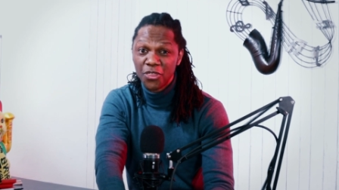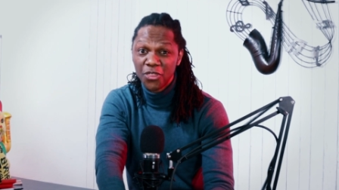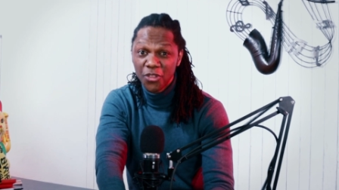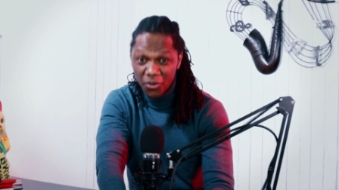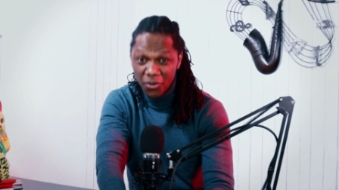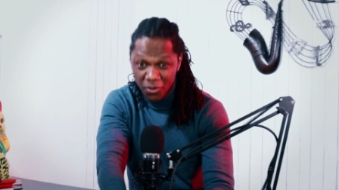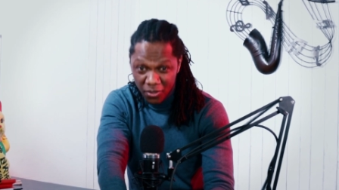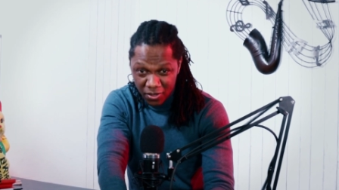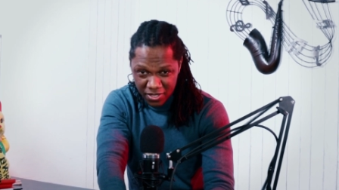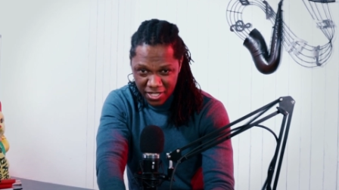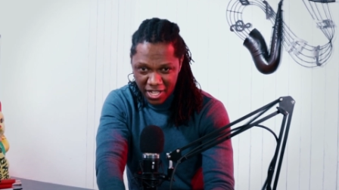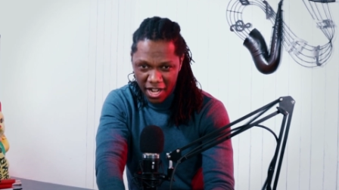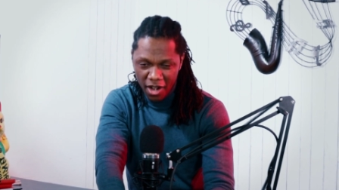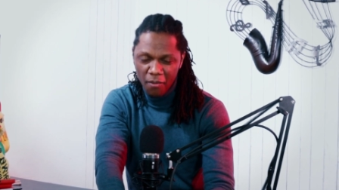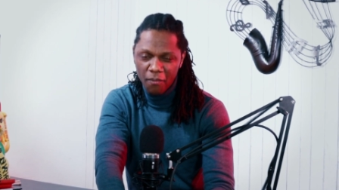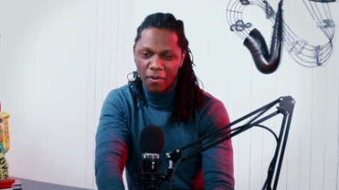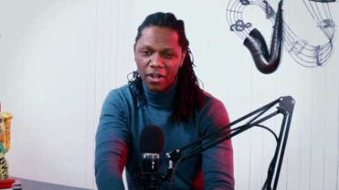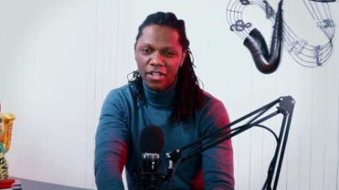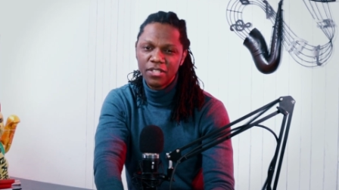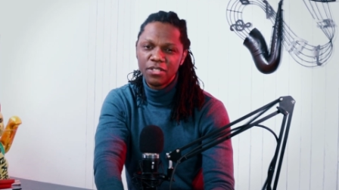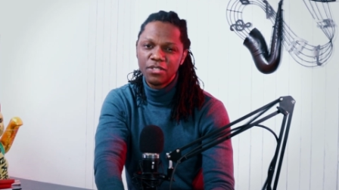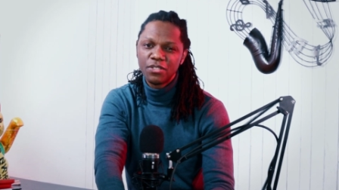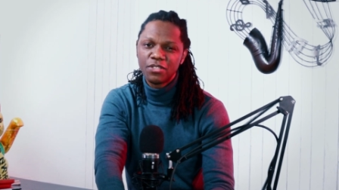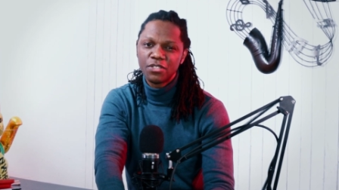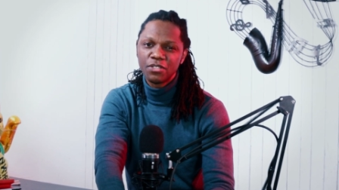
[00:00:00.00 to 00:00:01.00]
Those are
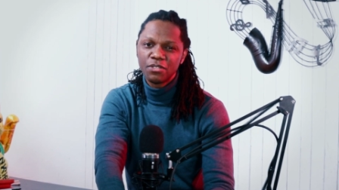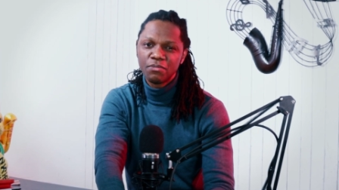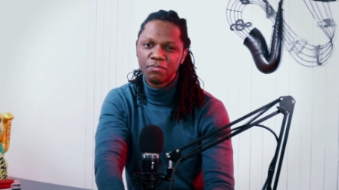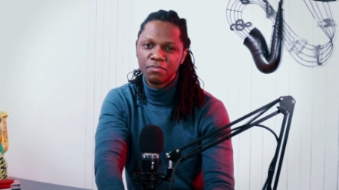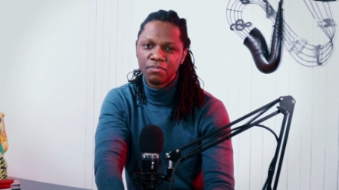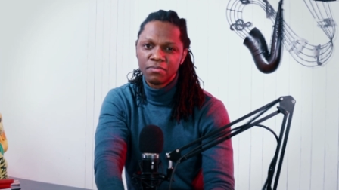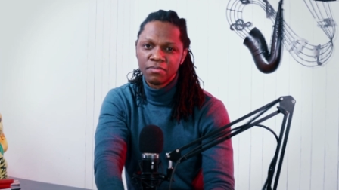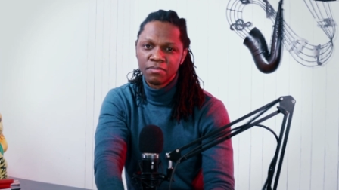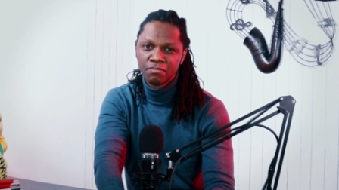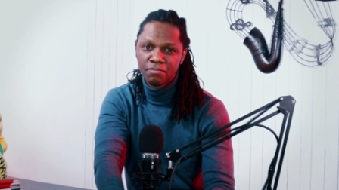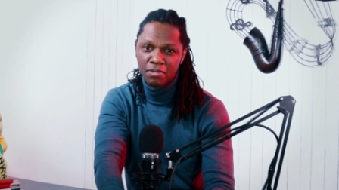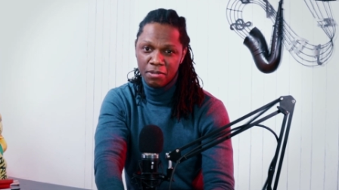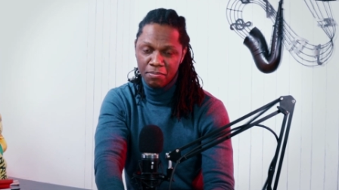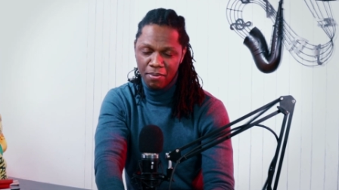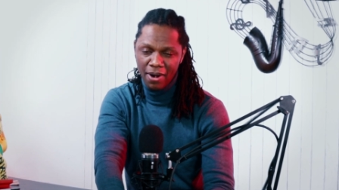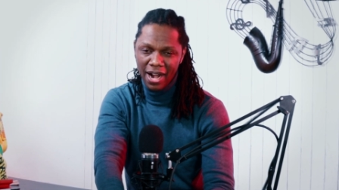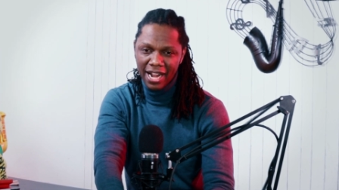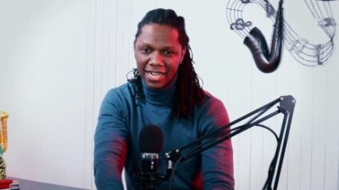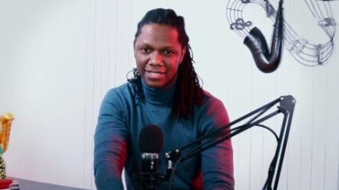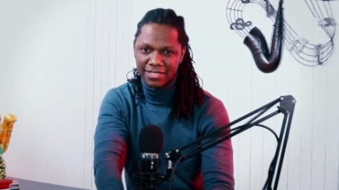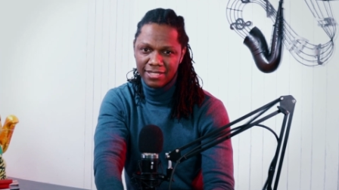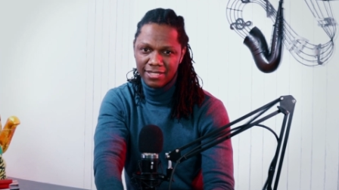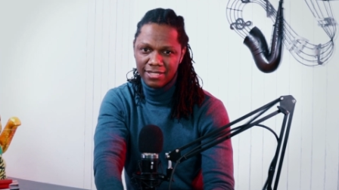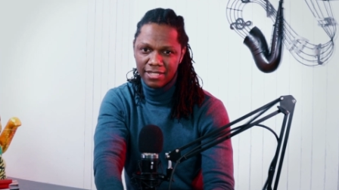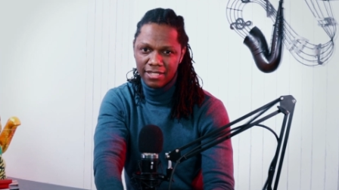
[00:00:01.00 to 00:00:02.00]
what you should be
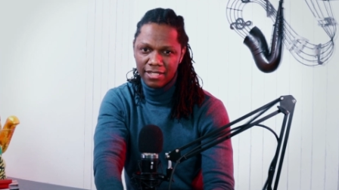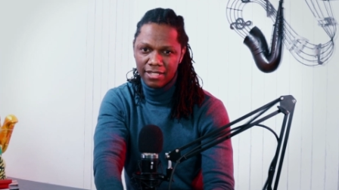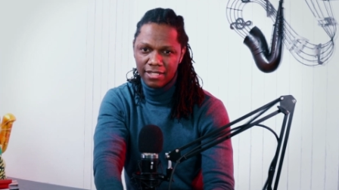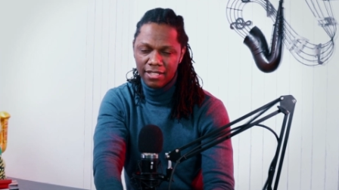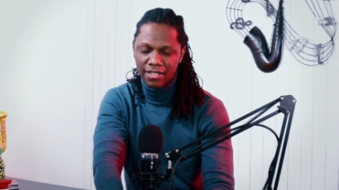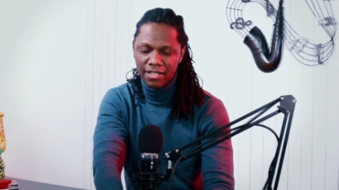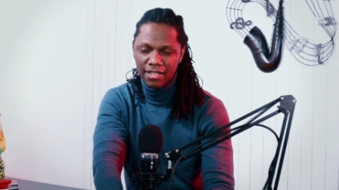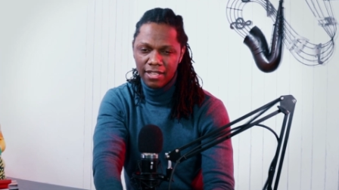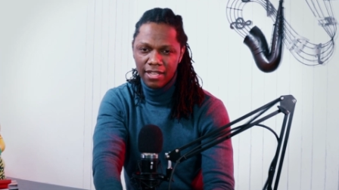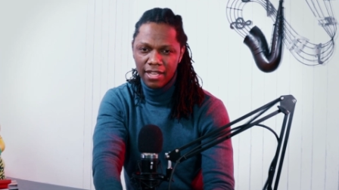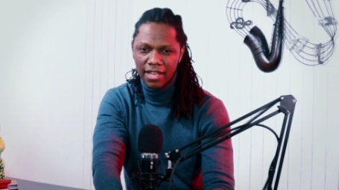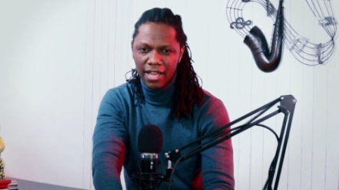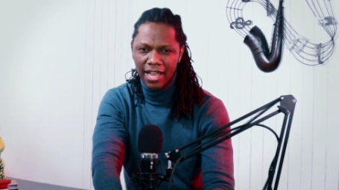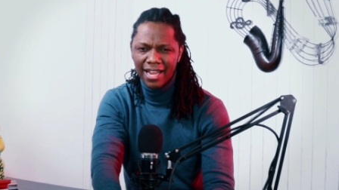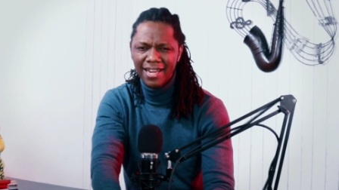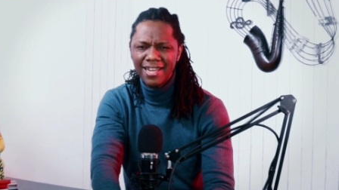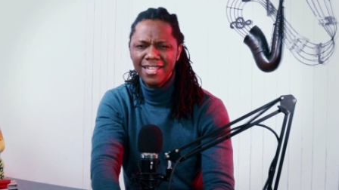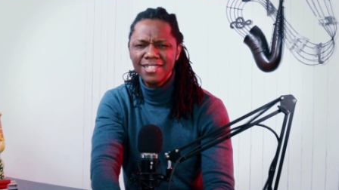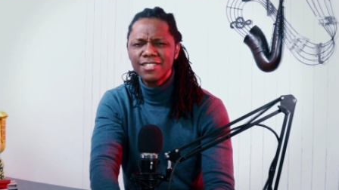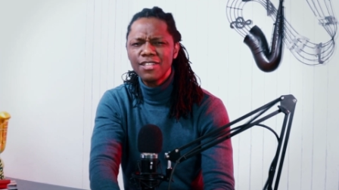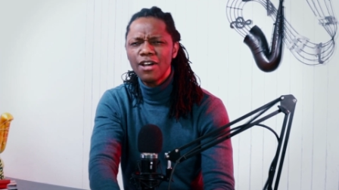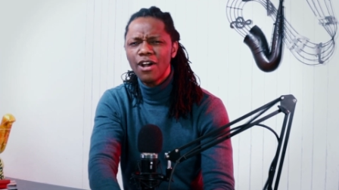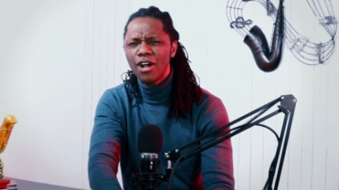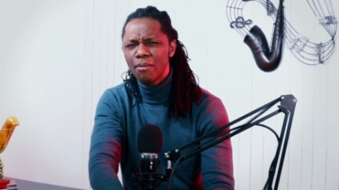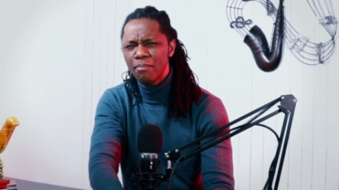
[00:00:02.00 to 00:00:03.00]
practicing. And
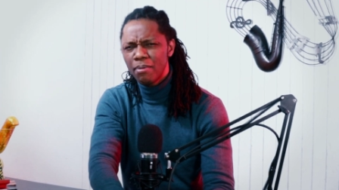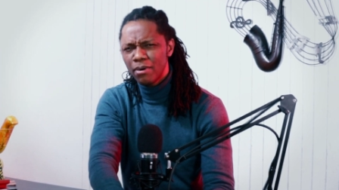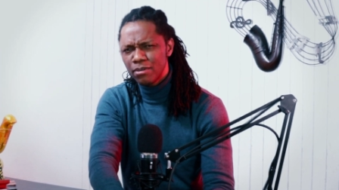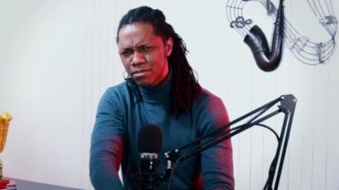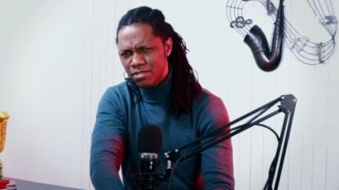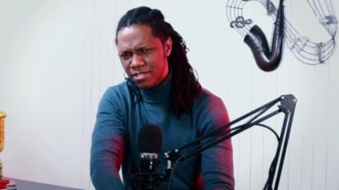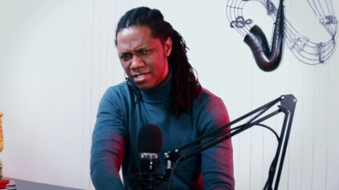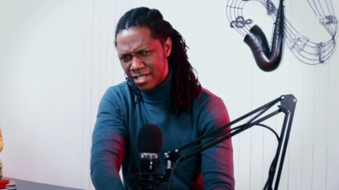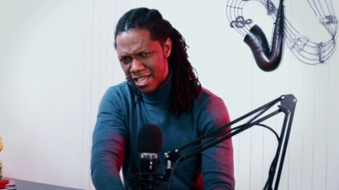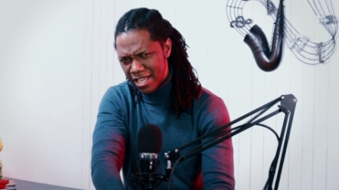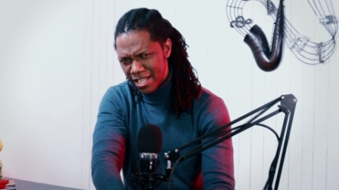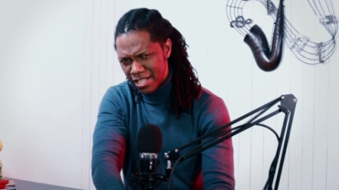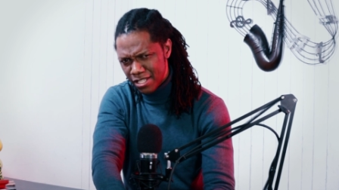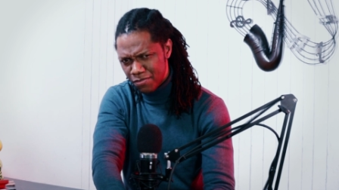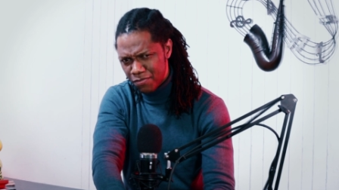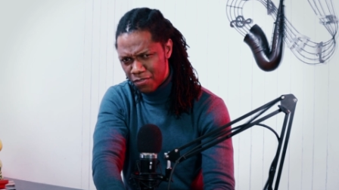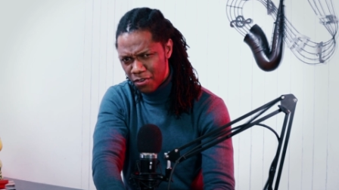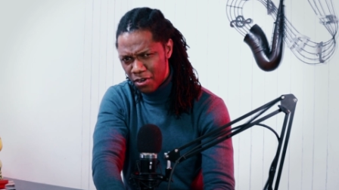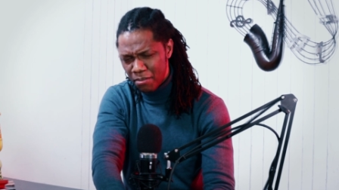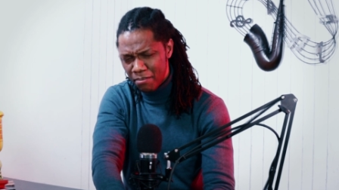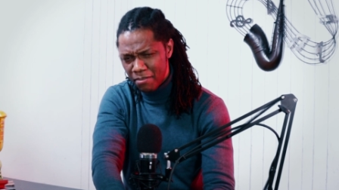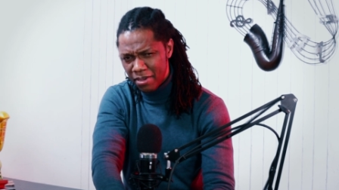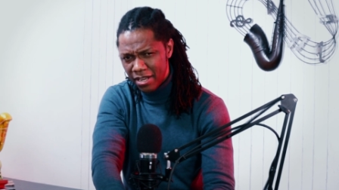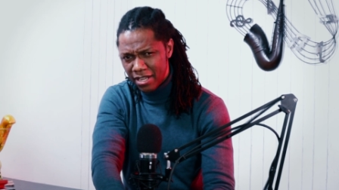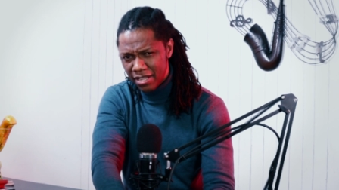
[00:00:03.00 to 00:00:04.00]
let's talk about scales
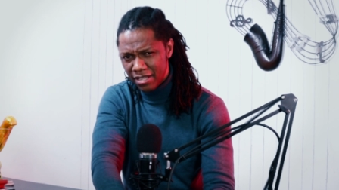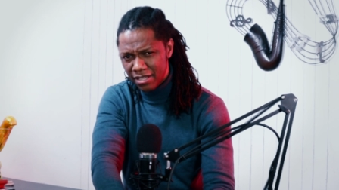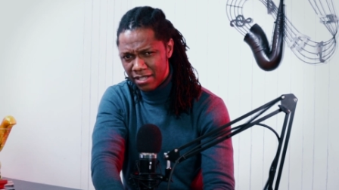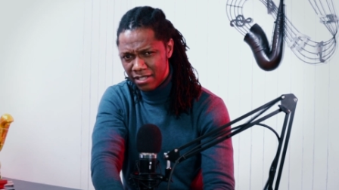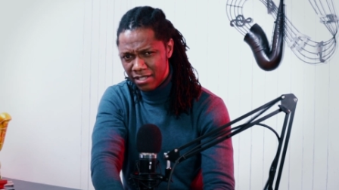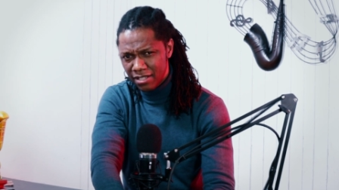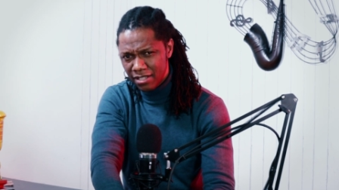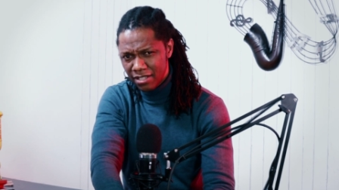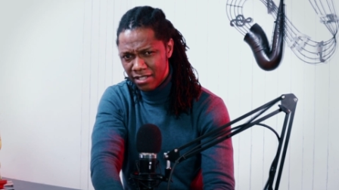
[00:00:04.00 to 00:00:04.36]
for a minute.